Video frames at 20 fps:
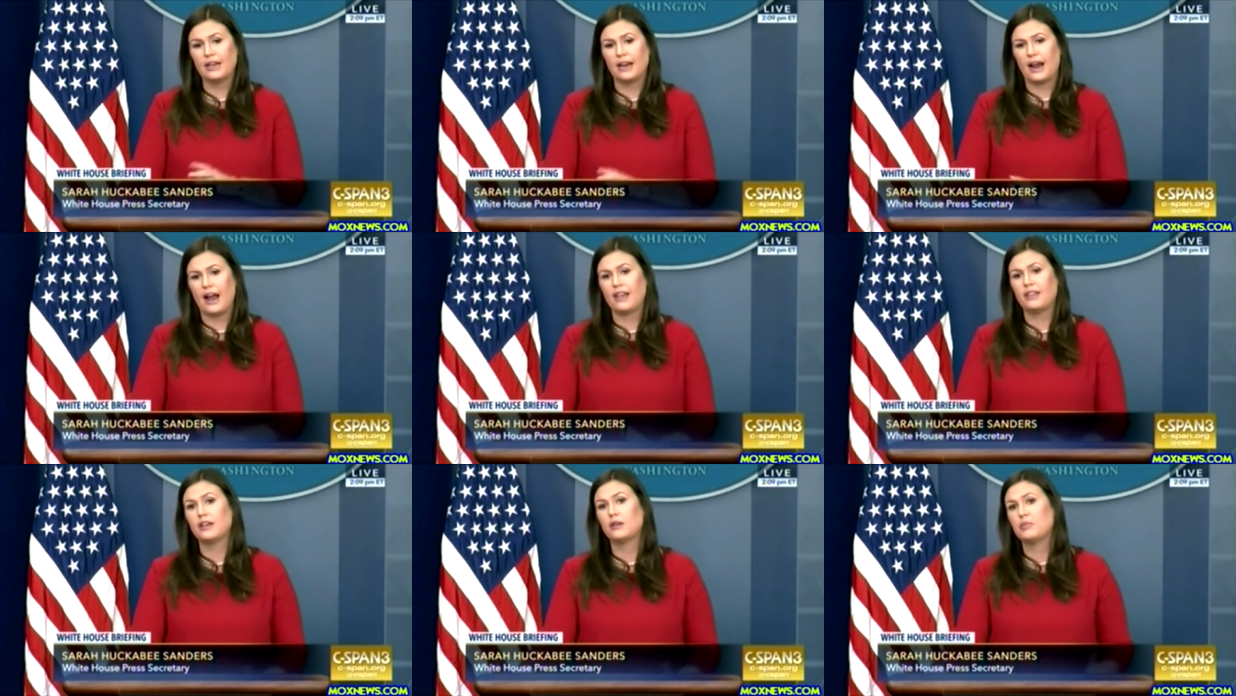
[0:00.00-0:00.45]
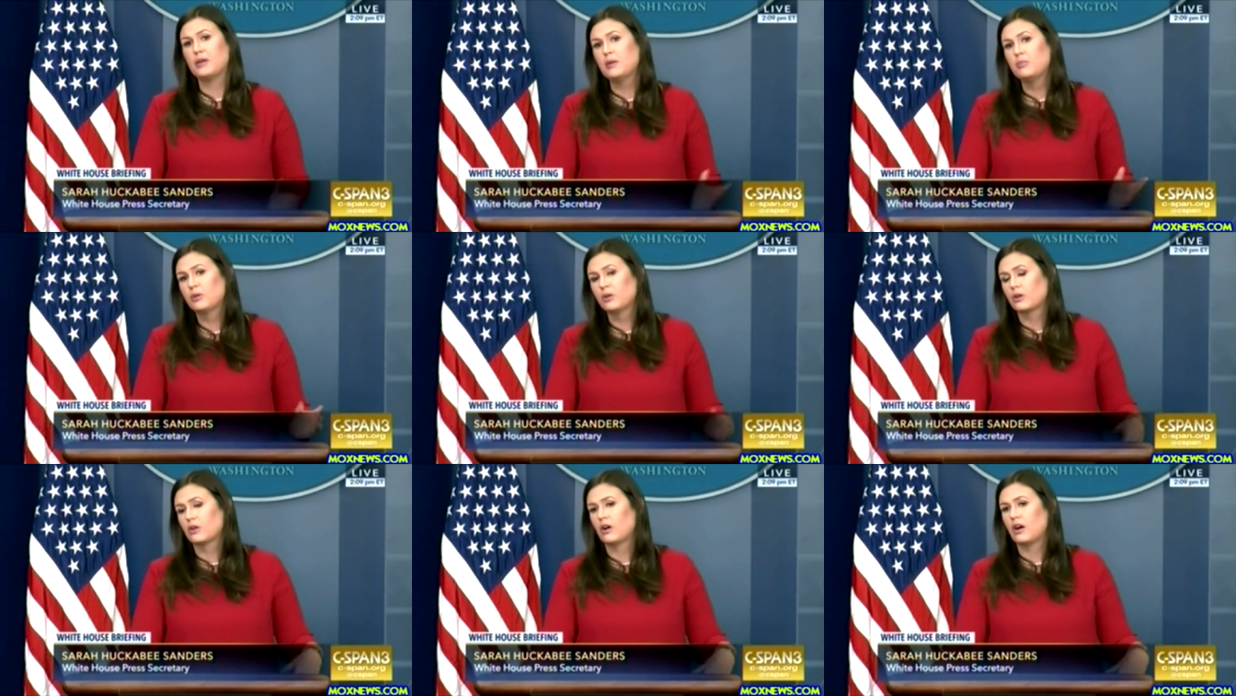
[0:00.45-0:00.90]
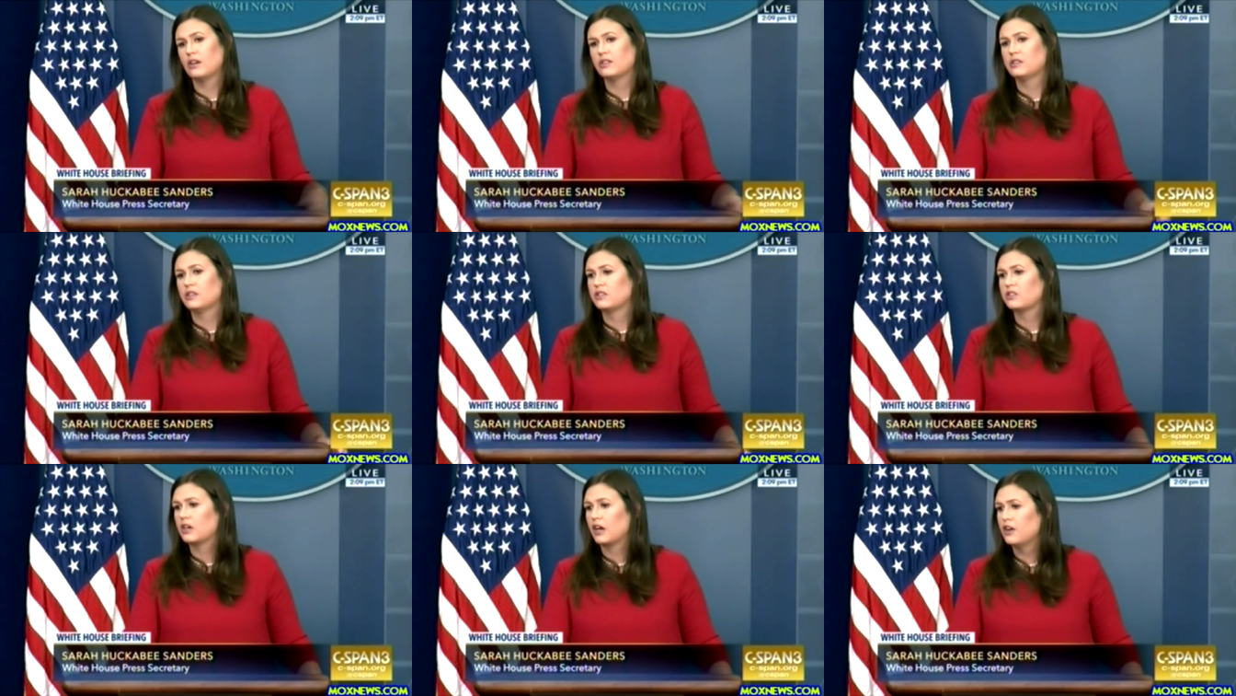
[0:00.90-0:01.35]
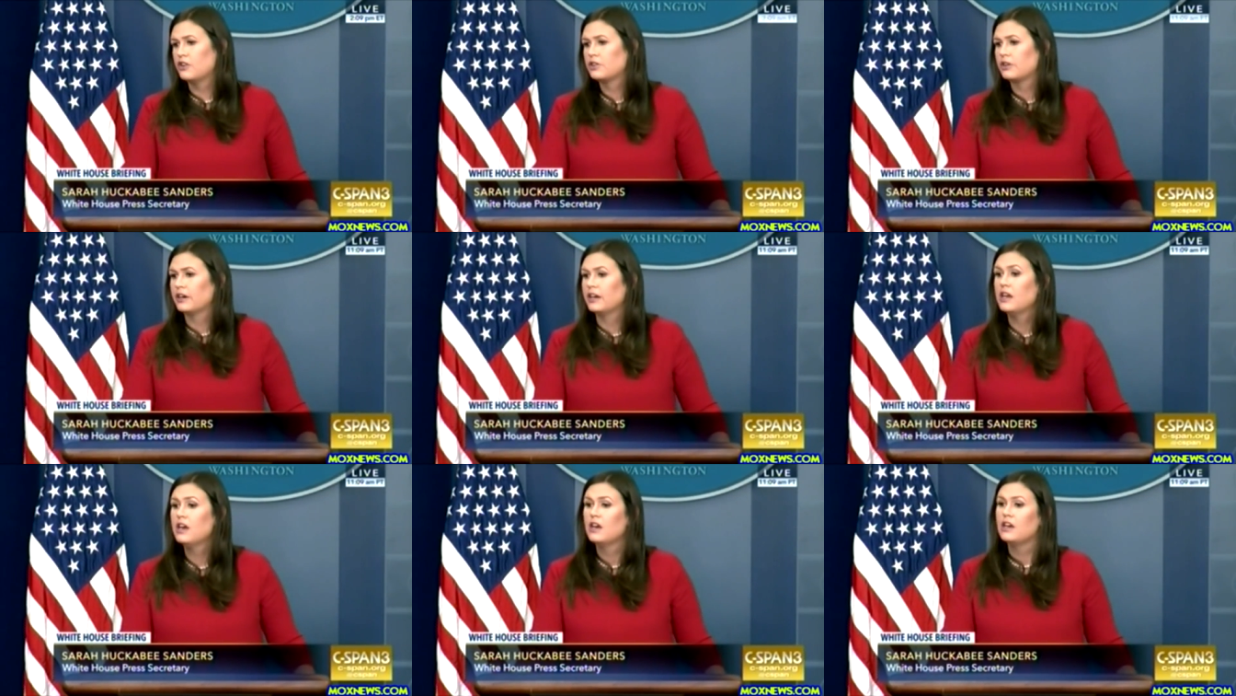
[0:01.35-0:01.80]
and I think people across this
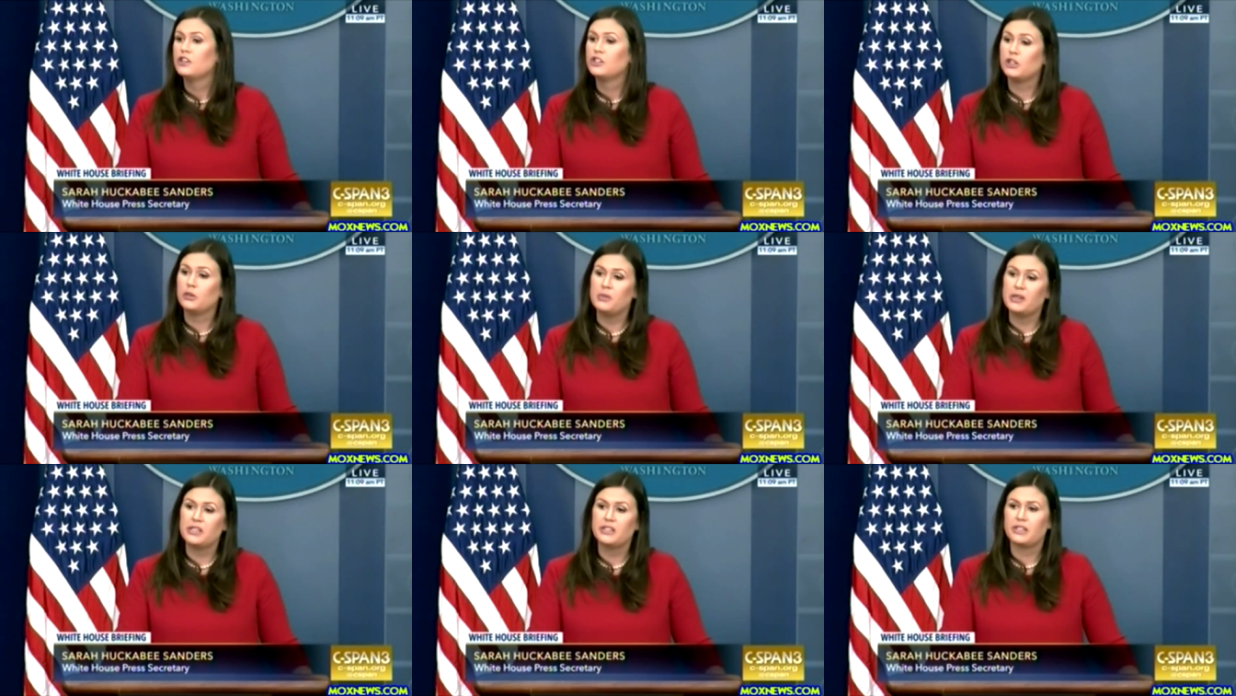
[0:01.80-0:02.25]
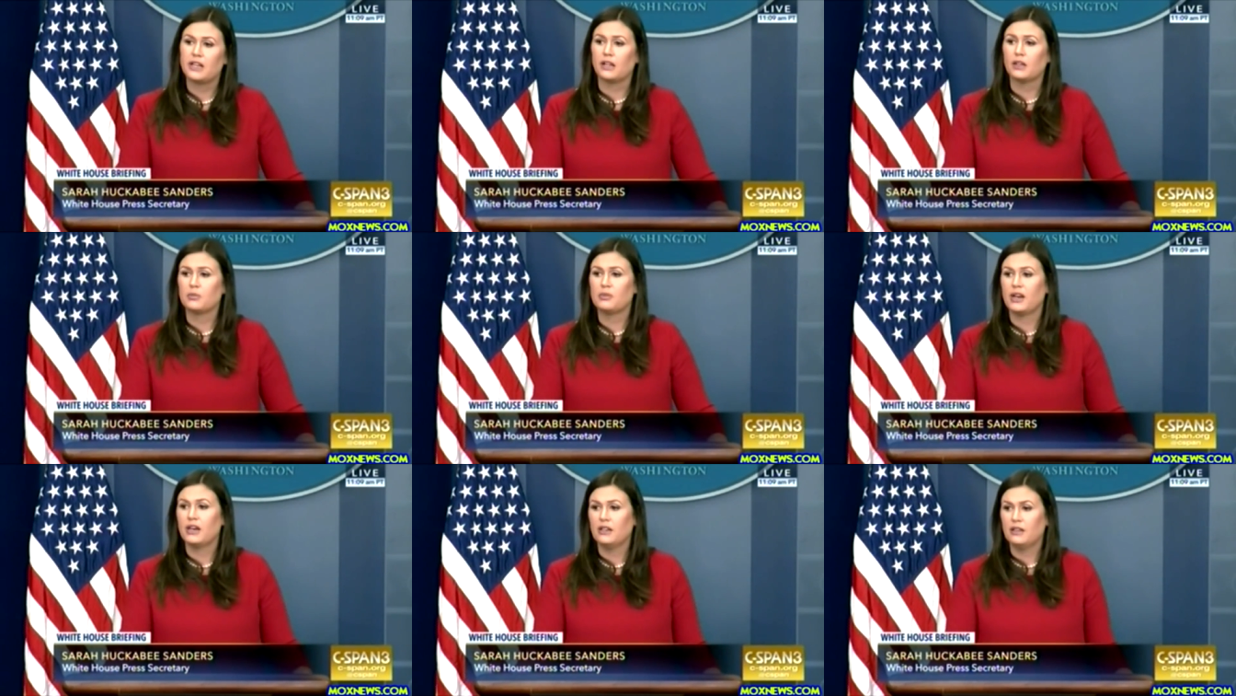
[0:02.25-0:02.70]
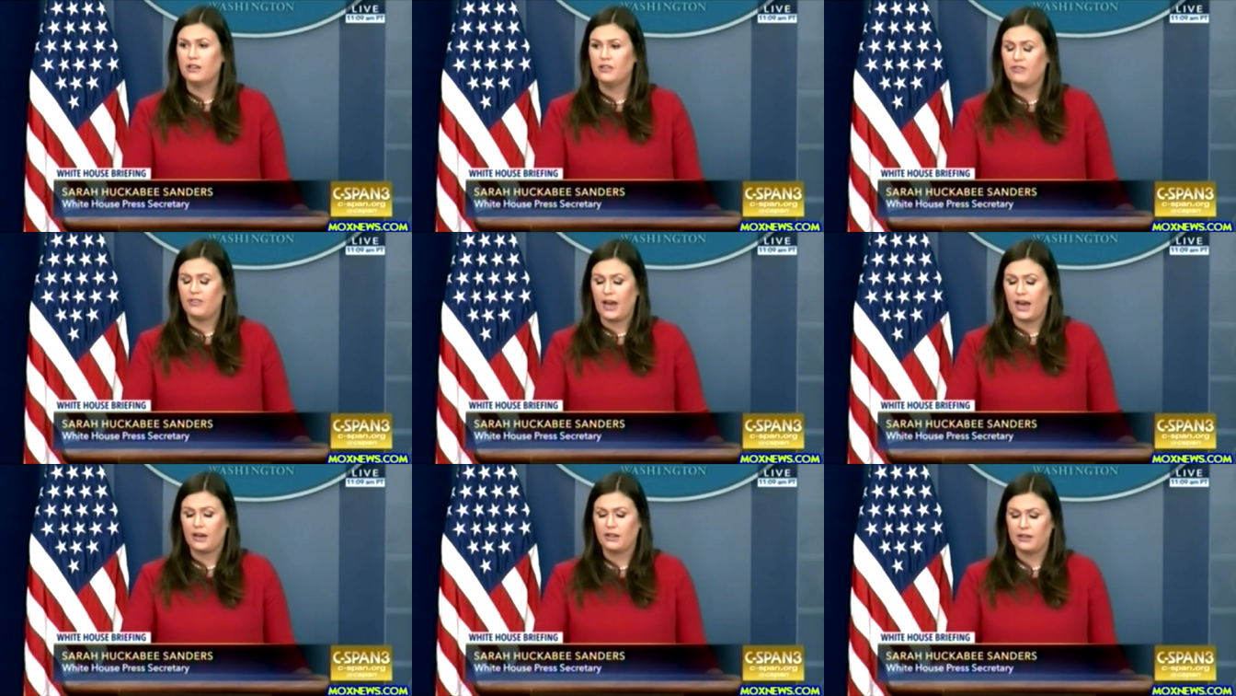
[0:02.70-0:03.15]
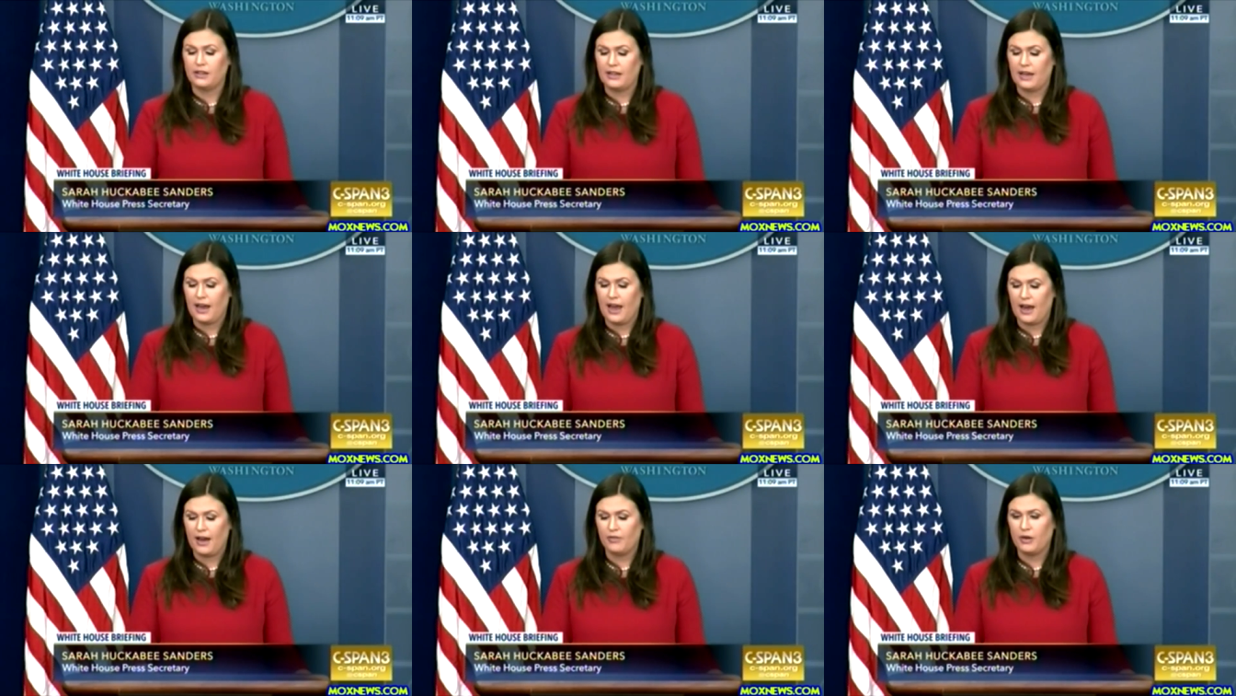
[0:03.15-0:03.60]
country should be celebrating the fact that
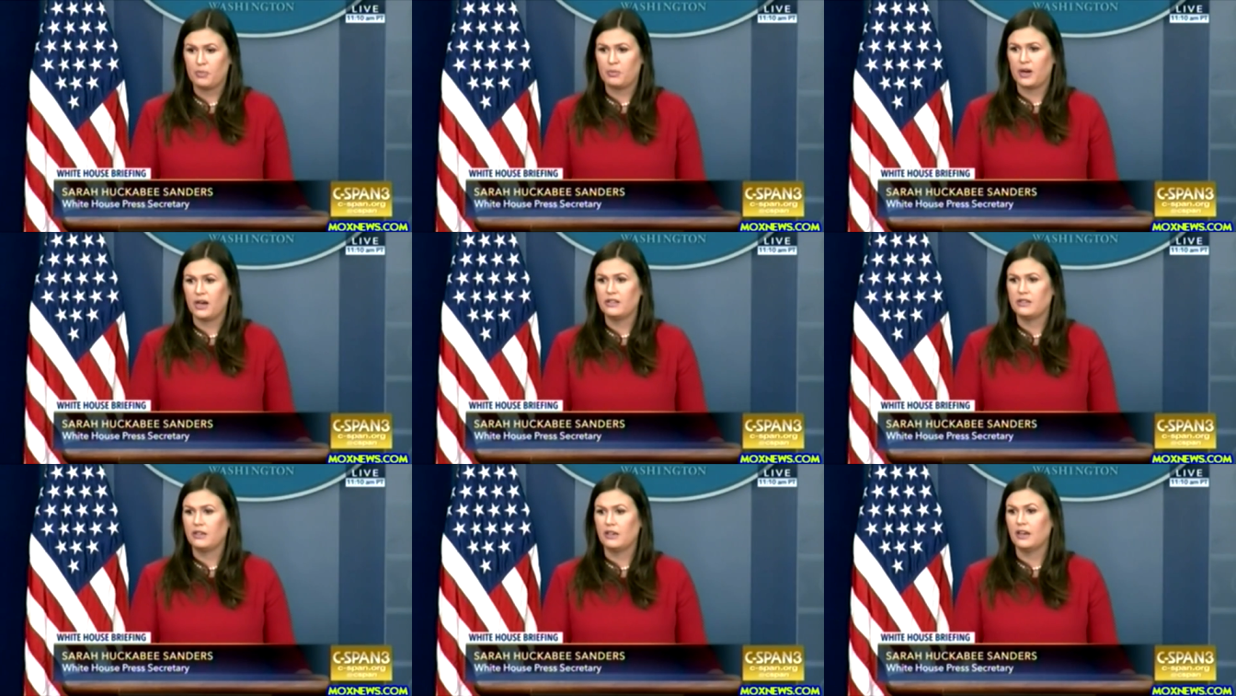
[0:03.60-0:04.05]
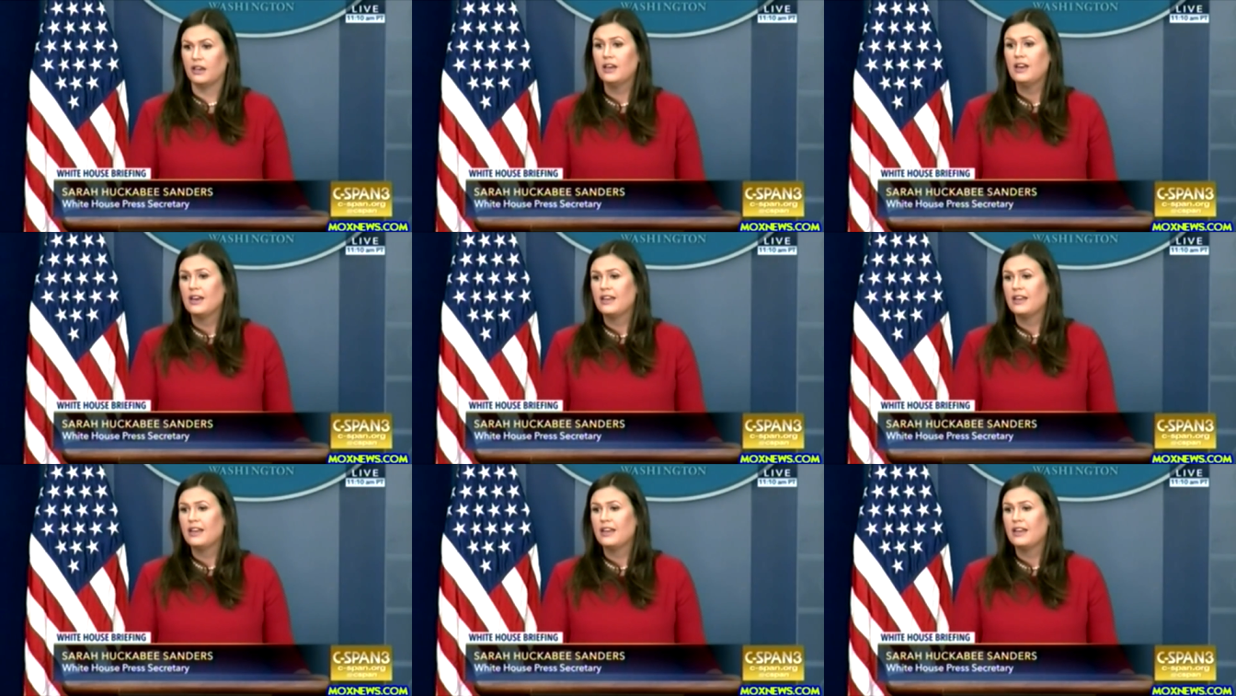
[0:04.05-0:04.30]
they have a president